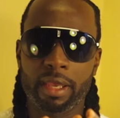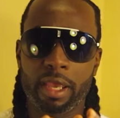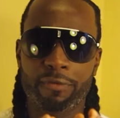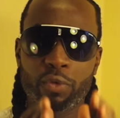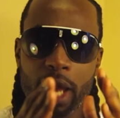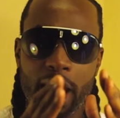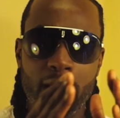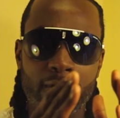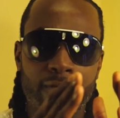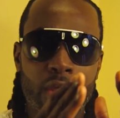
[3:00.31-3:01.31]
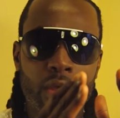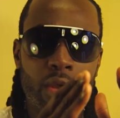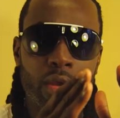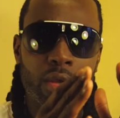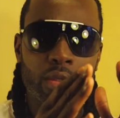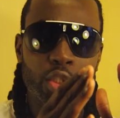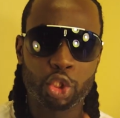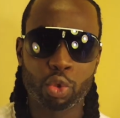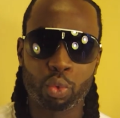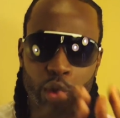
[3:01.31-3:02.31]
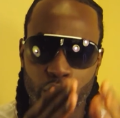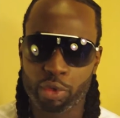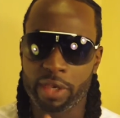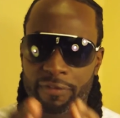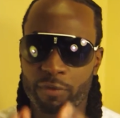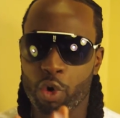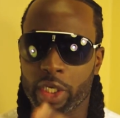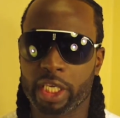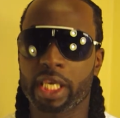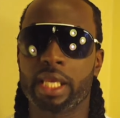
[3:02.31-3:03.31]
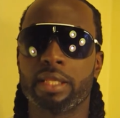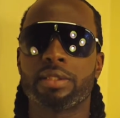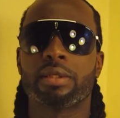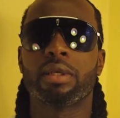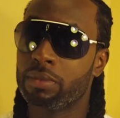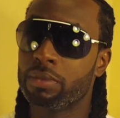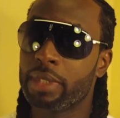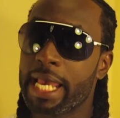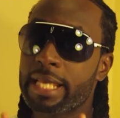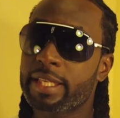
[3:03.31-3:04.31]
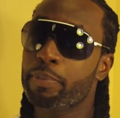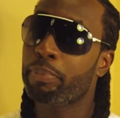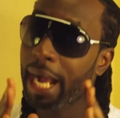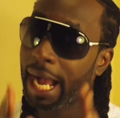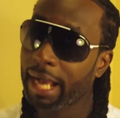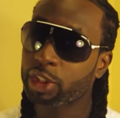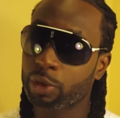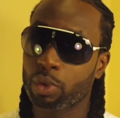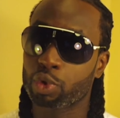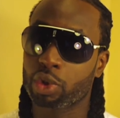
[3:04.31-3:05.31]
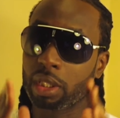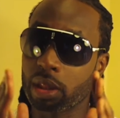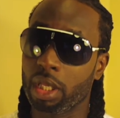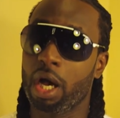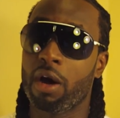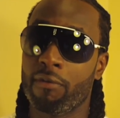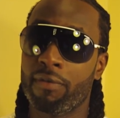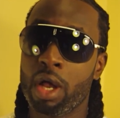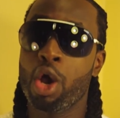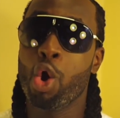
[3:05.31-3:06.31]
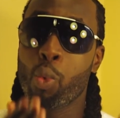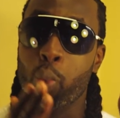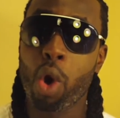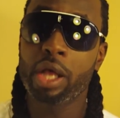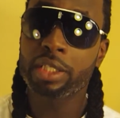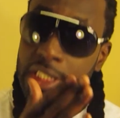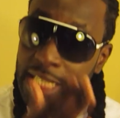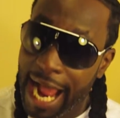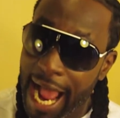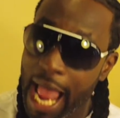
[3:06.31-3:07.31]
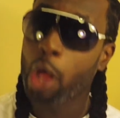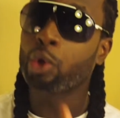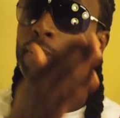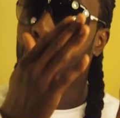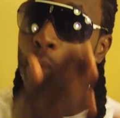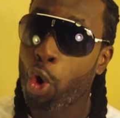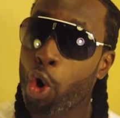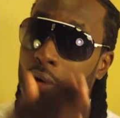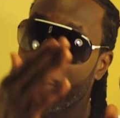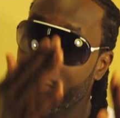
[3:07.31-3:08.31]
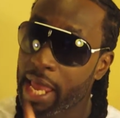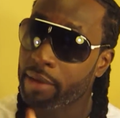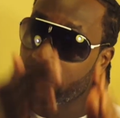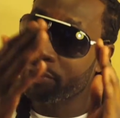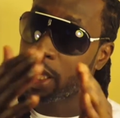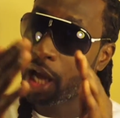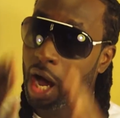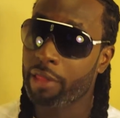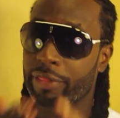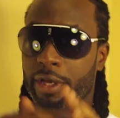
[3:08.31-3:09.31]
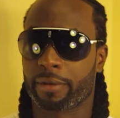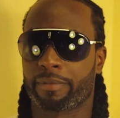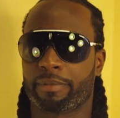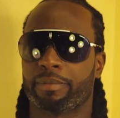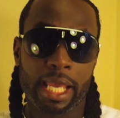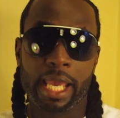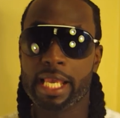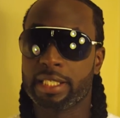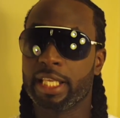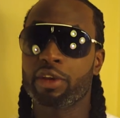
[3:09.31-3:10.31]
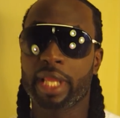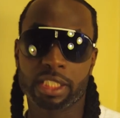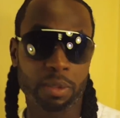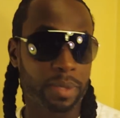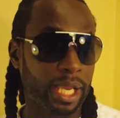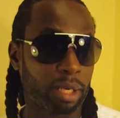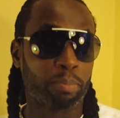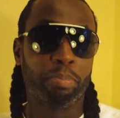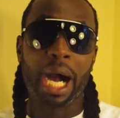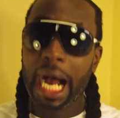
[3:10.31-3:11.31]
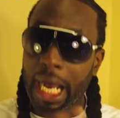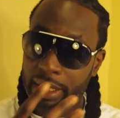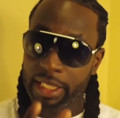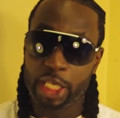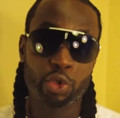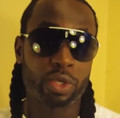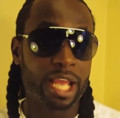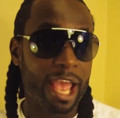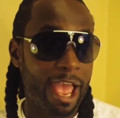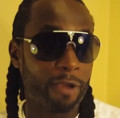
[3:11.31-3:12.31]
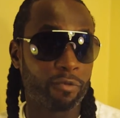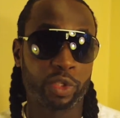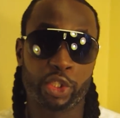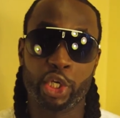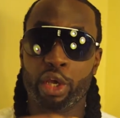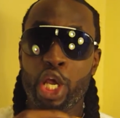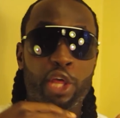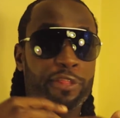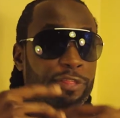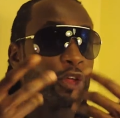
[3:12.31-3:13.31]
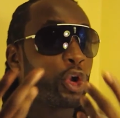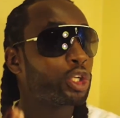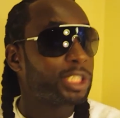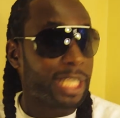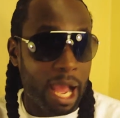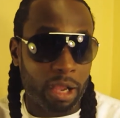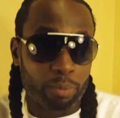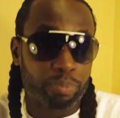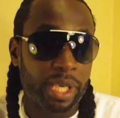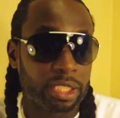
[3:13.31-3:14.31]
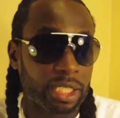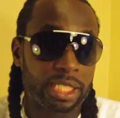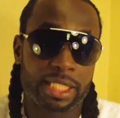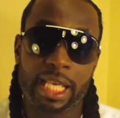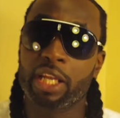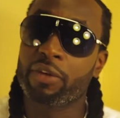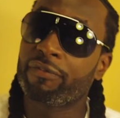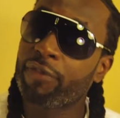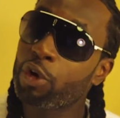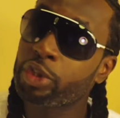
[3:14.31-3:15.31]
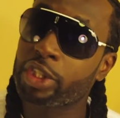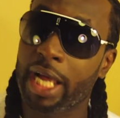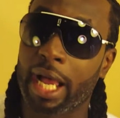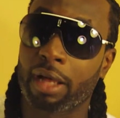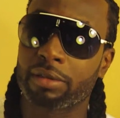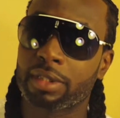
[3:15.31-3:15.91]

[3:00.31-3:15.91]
If you have 2, 3, 4 kids, is it possible to love one child more than the other? Is there like some kind of bond that you can have with your 3rd child compared to your 2nd and 1st child?